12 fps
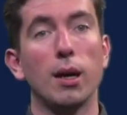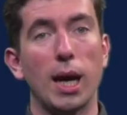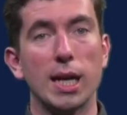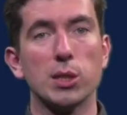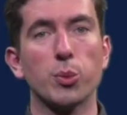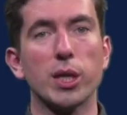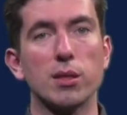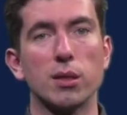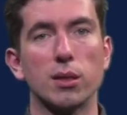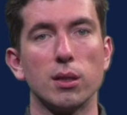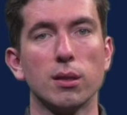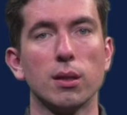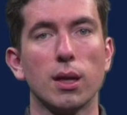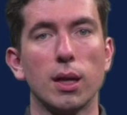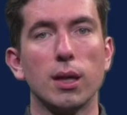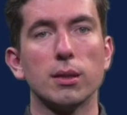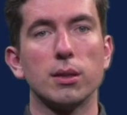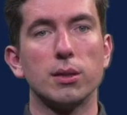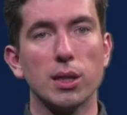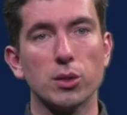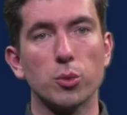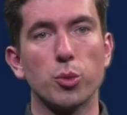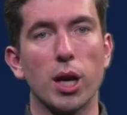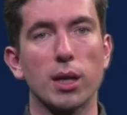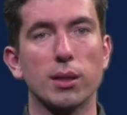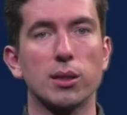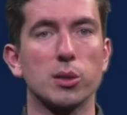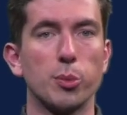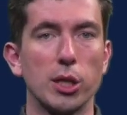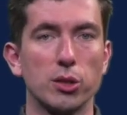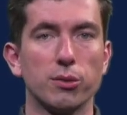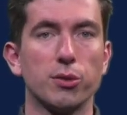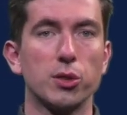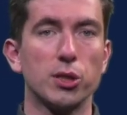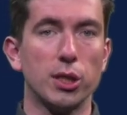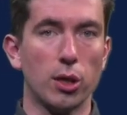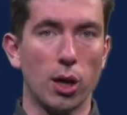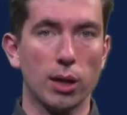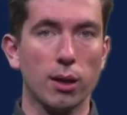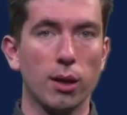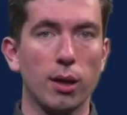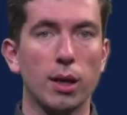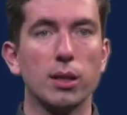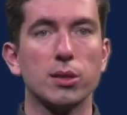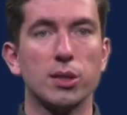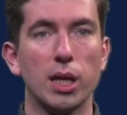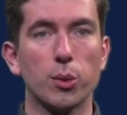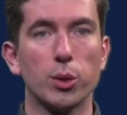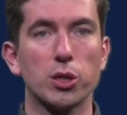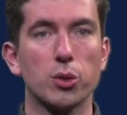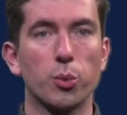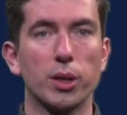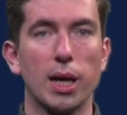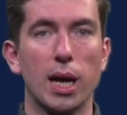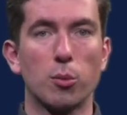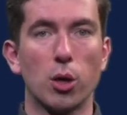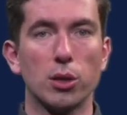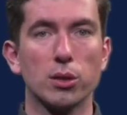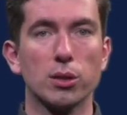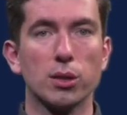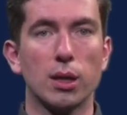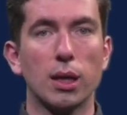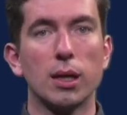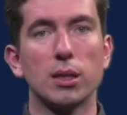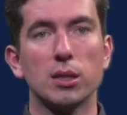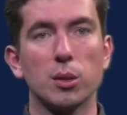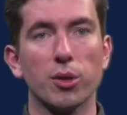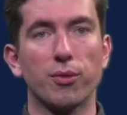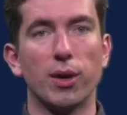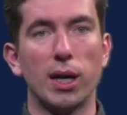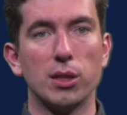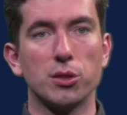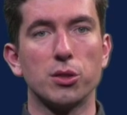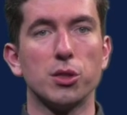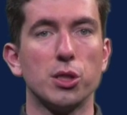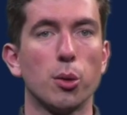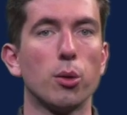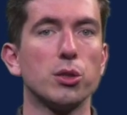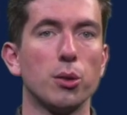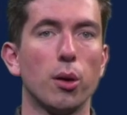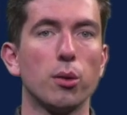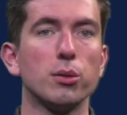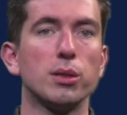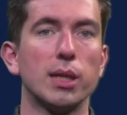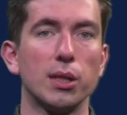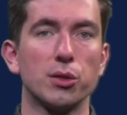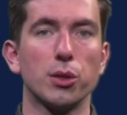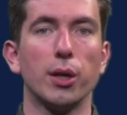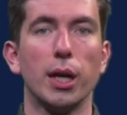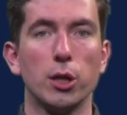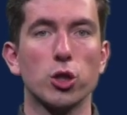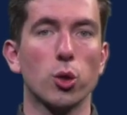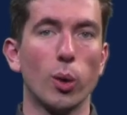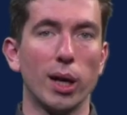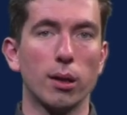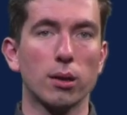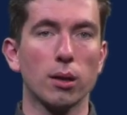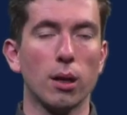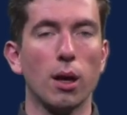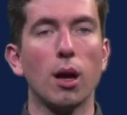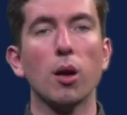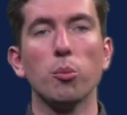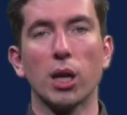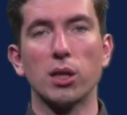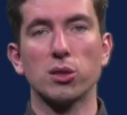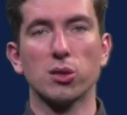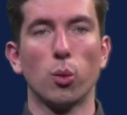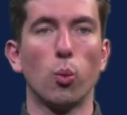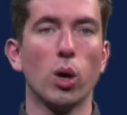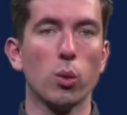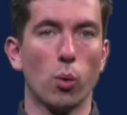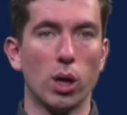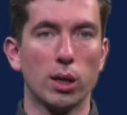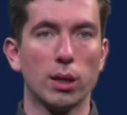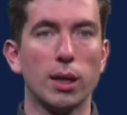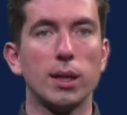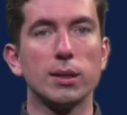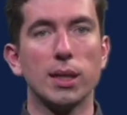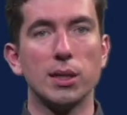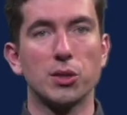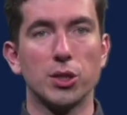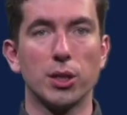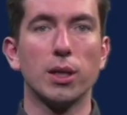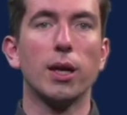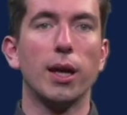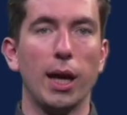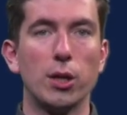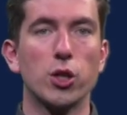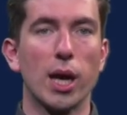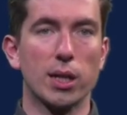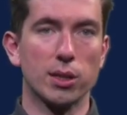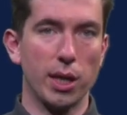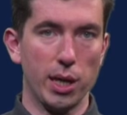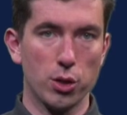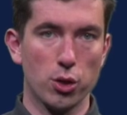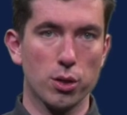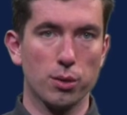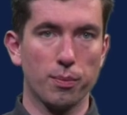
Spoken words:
As we can see, the tensor product expression for C0, sandwiched with Hadamards, simplifies to 0,0 tensor h squared plus 1,1 tensor hxh.